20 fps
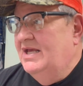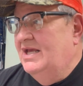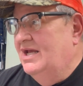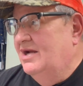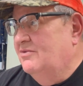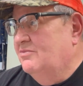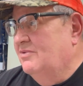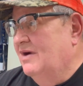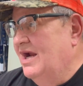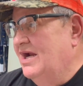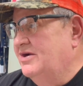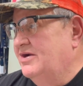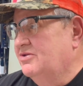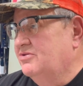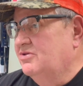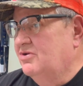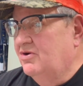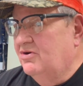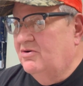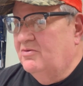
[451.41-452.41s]
It rained a
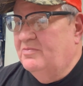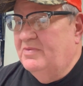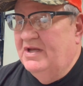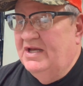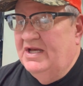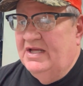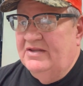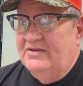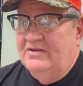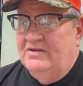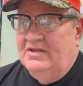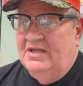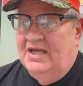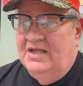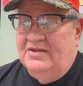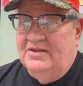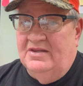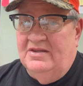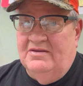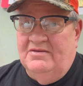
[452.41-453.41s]
little bit,
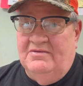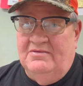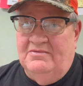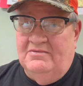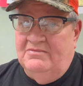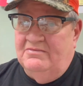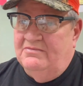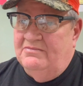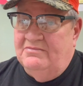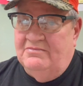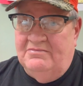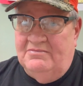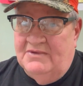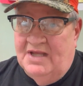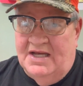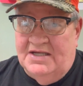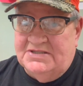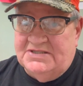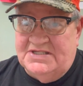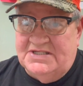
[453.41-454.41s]
and
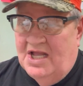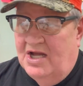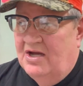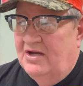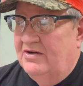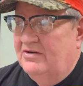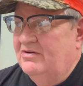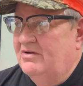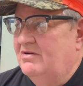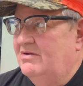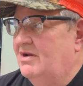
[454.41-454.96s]
now it's done.